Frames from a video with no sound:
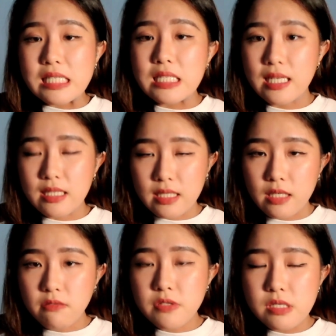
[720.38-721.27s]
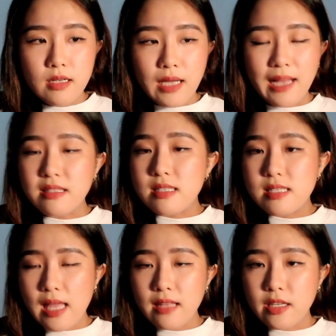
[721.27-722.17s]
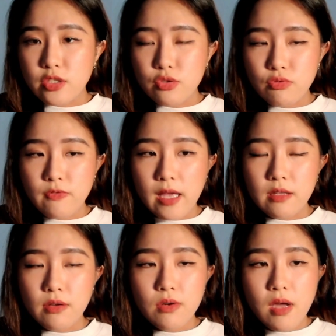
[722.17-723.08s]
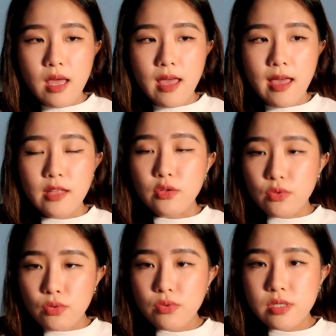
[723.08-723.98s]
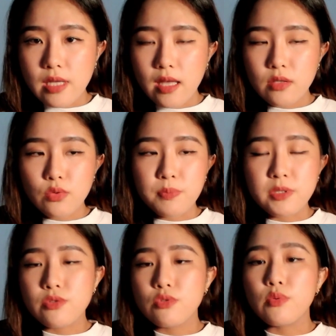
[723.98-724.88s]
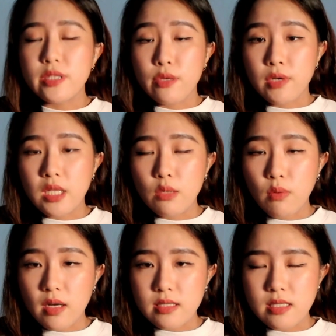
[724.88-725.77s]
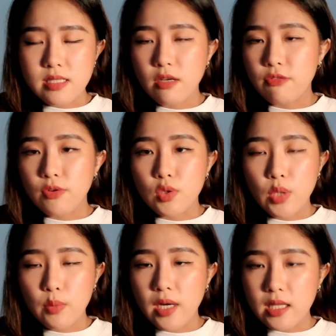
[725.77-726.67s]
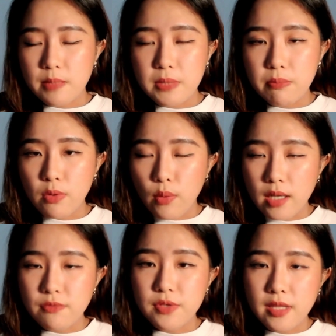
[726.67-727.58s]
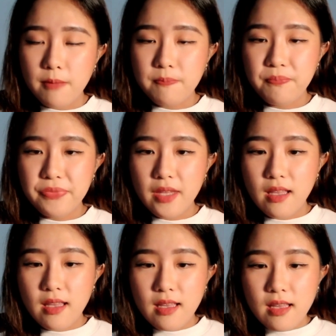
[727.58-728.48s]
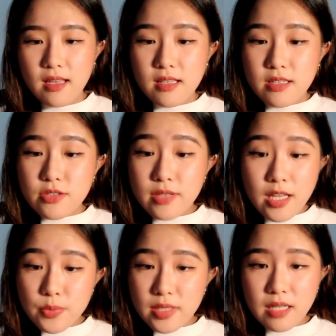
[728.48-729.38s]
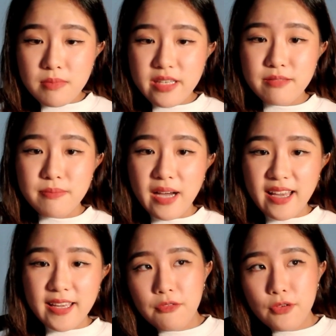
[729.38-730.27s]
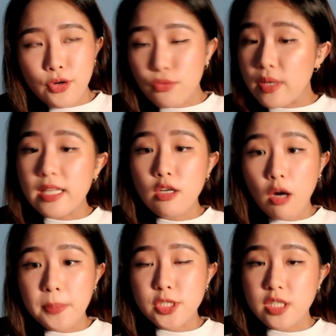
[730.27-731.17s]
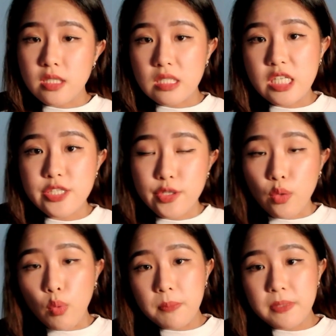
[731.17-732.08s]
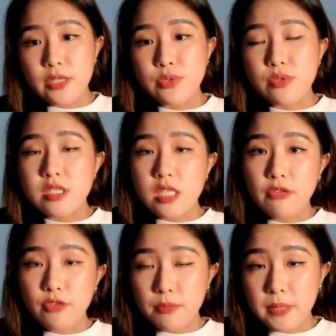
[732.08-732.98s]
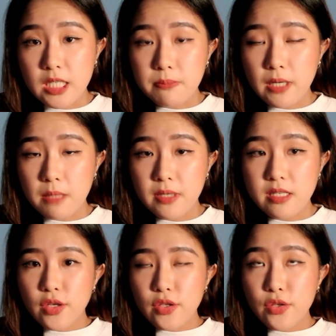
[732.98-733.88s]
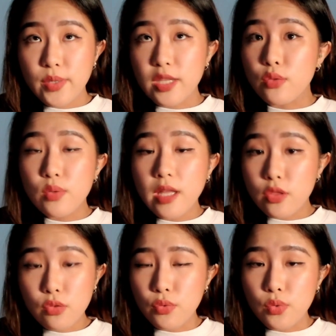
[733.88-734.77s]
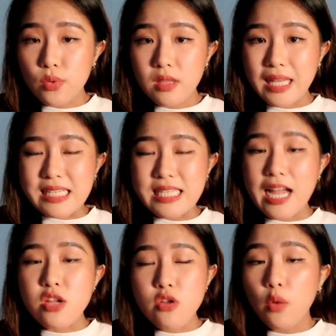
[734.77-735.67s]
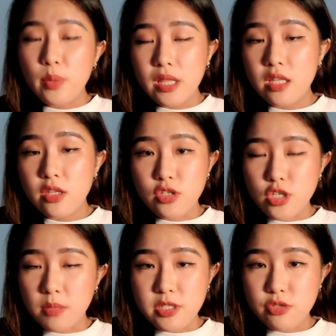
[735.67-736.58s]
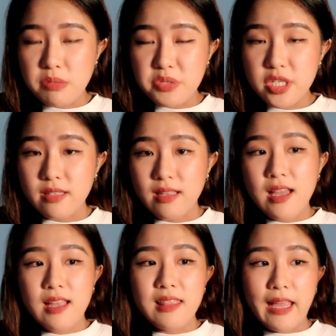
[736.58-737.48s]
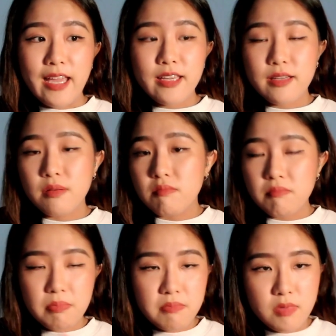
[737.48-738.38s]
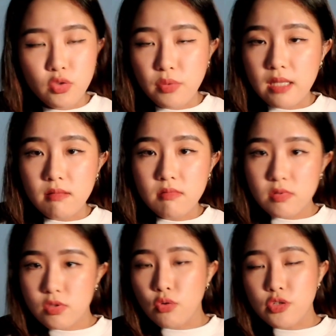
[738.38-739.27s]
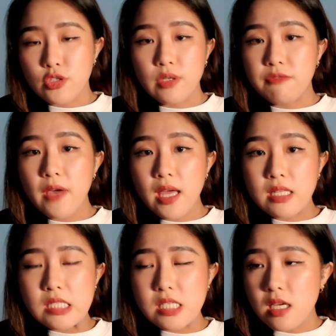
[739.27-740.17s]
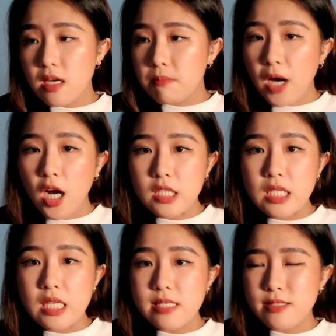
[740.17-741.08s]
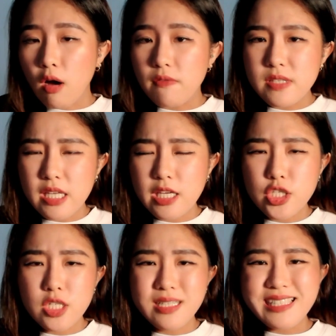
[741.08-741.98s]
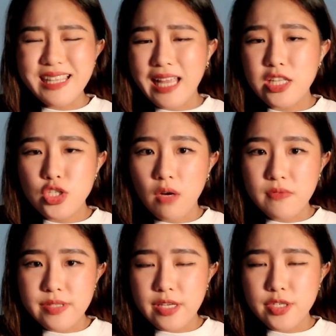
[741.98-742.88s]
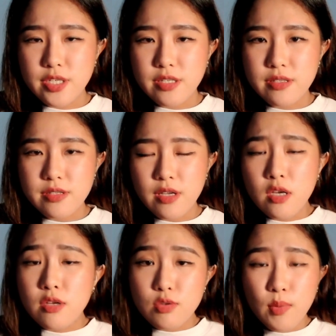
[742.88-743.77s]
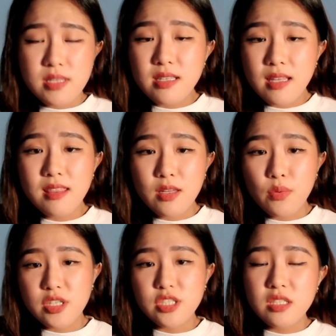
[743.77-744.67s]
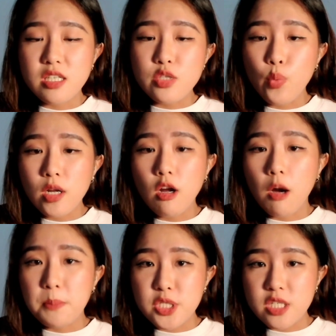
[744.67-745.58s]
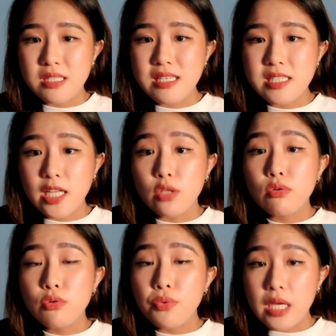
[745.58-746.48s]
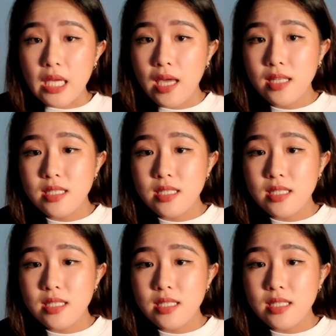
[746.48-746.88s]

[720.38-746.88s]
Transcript: their gifts, understand their true value, and use that to pursue what they really want instead of following what other people want for them. So that's what I mean by creating opportunities in your workplace to serve your bigger purpose. You can do that through things that are not within your job description, like doing social events, parties, conversations, lunch conversations. So once again, the question is, what opportunities can you create